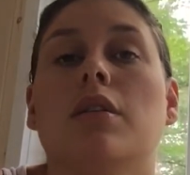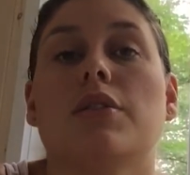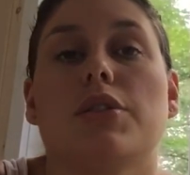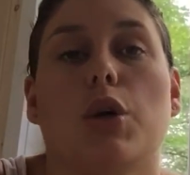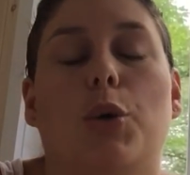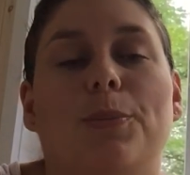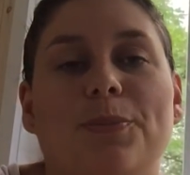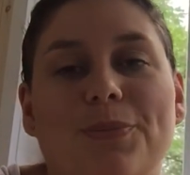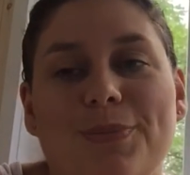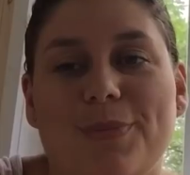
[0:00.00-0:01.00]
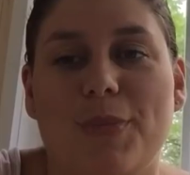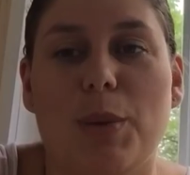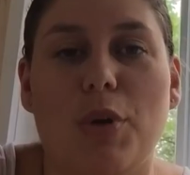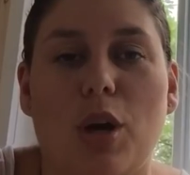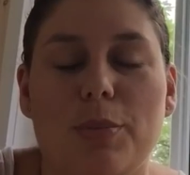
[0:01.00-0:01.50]
So
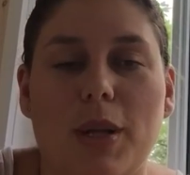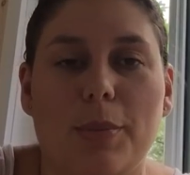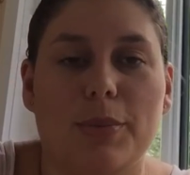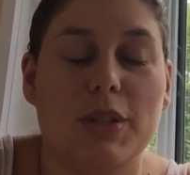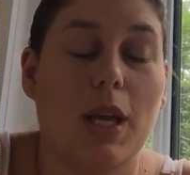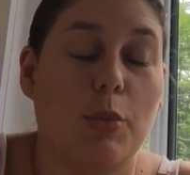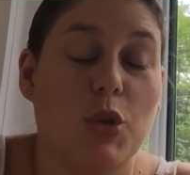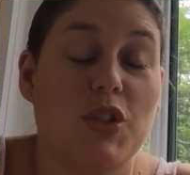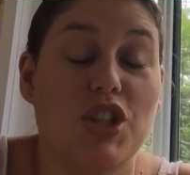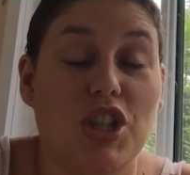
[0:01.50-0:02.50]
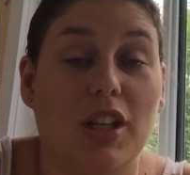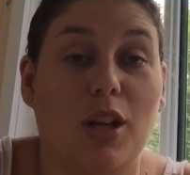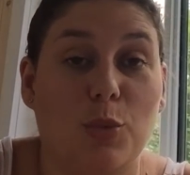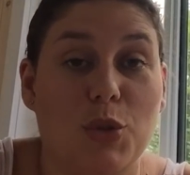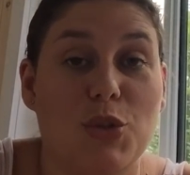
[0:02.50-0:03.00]
maybe I'll be able to get more stitching
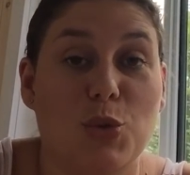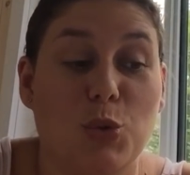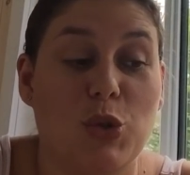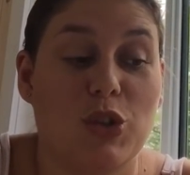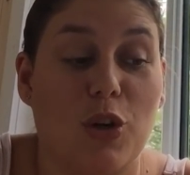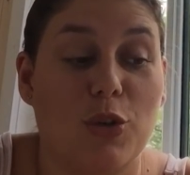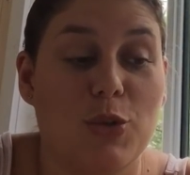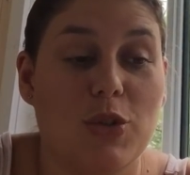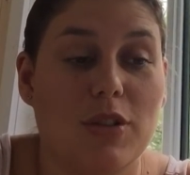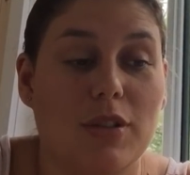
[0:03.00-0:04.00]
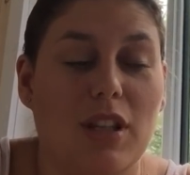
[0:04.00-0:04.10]
done when school starts,